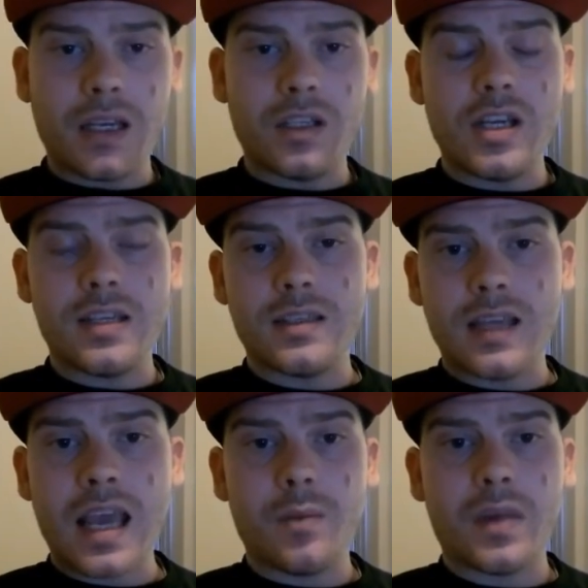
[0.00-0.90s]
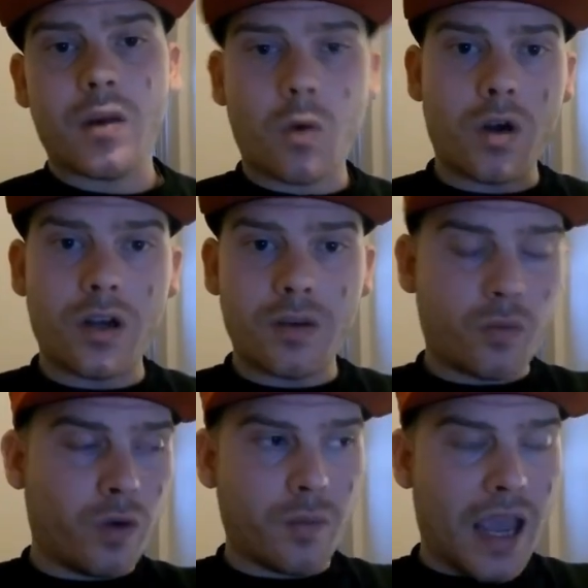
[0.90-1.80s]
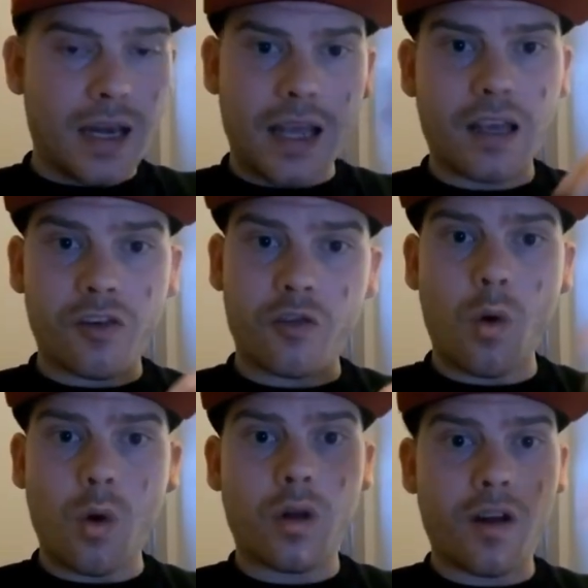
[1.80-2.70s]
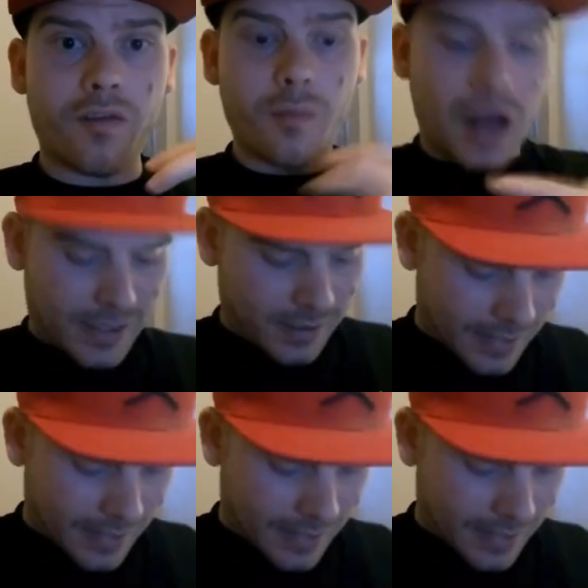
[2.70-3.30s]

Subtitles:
in Jesus' name in order to remain in control of my